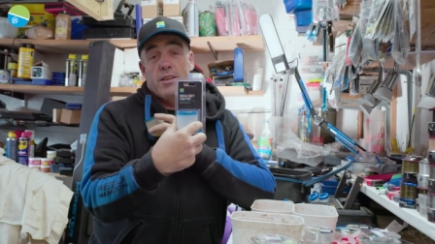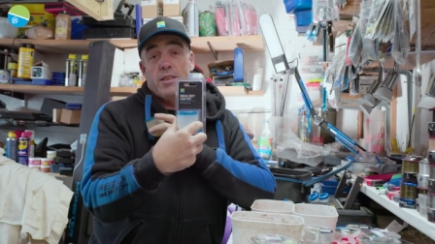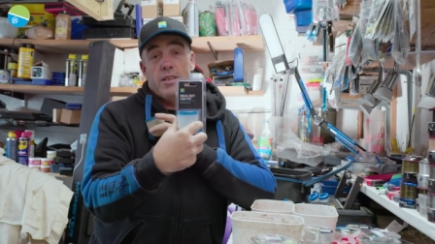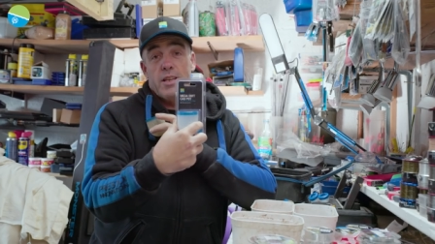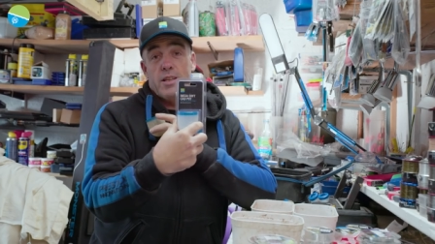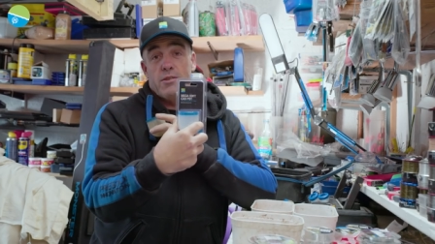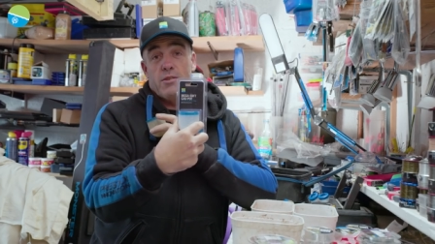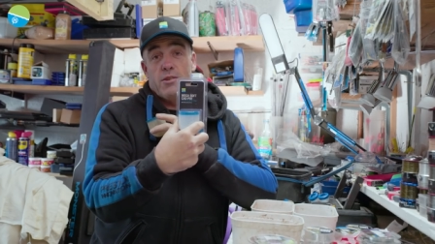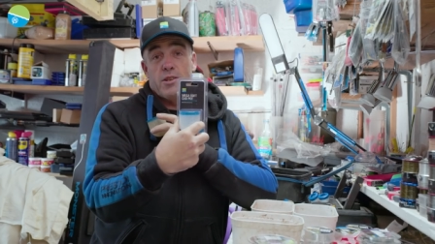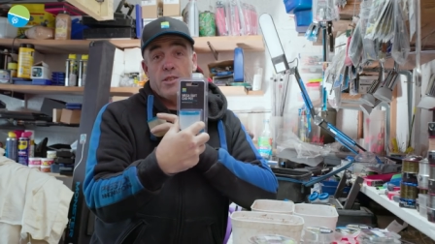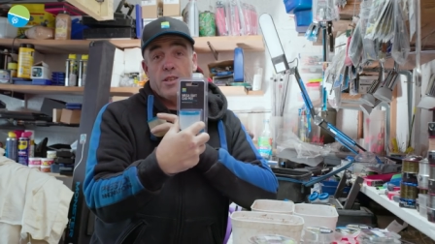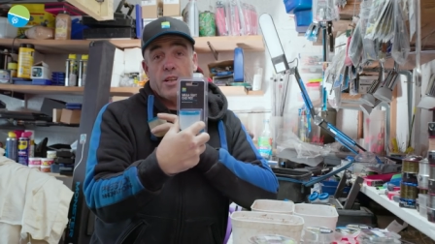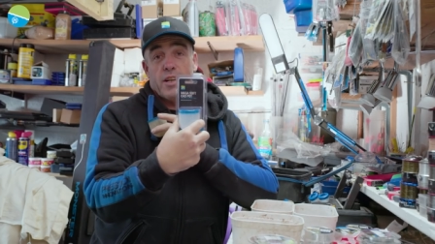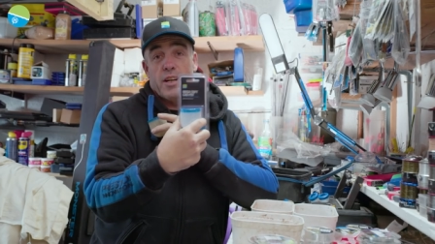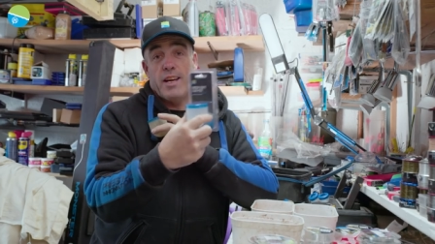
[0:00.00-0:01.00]
These are
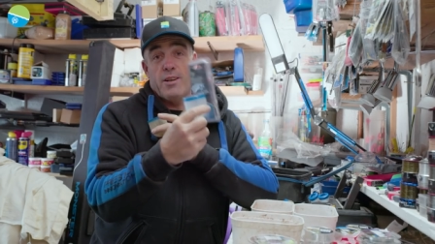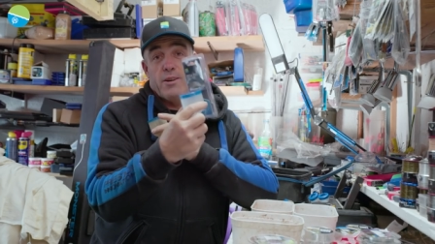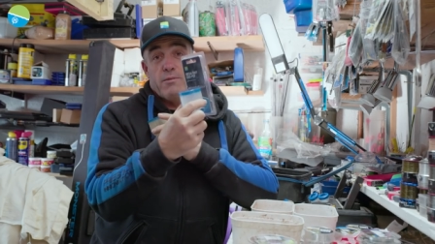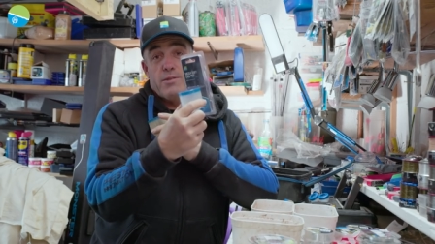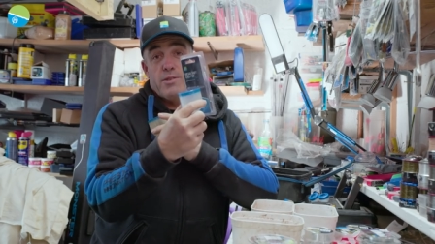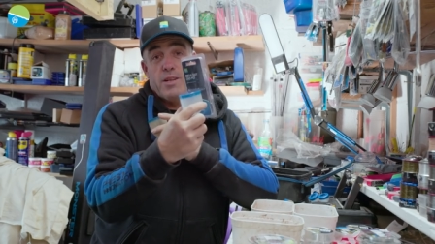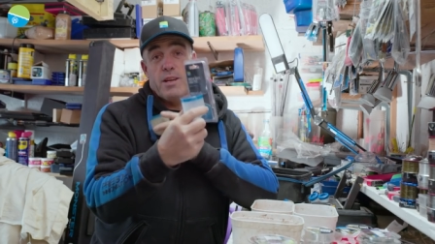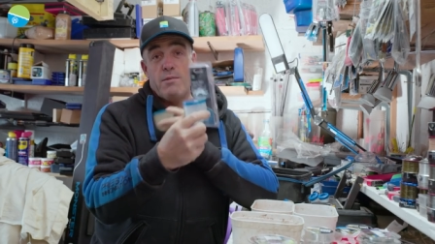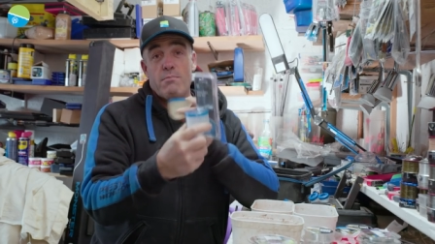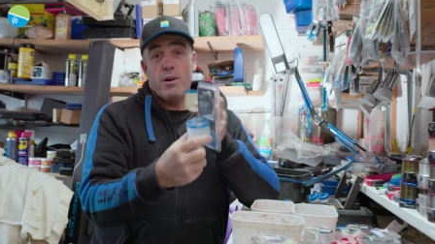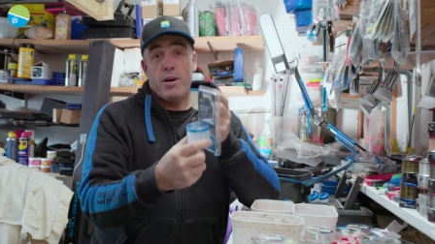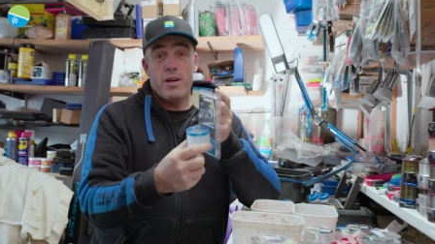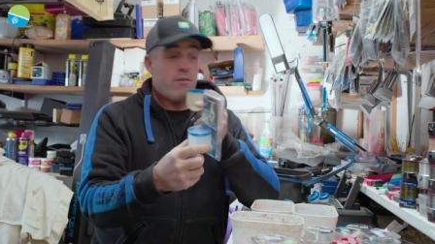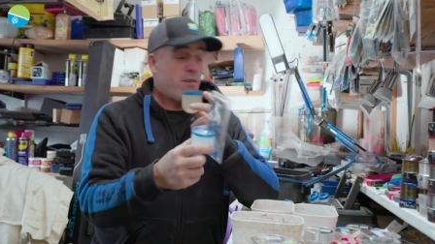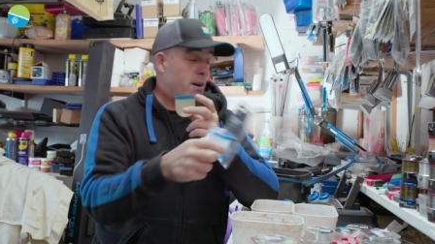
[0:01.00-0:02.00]
nice and clean, obviously.
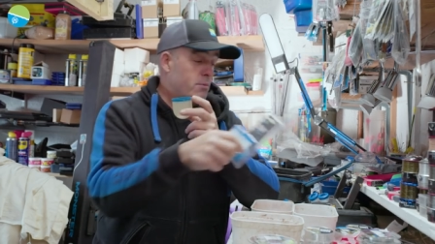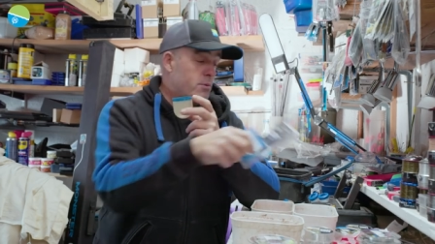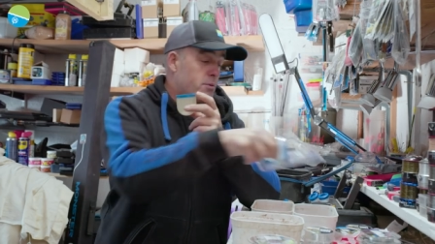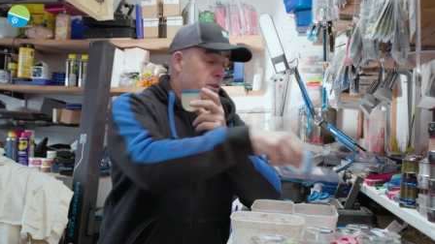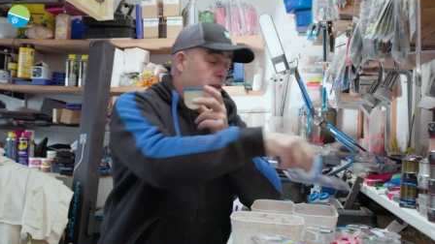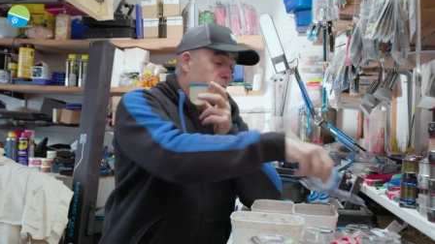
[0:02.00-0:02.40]
Mine are absolutely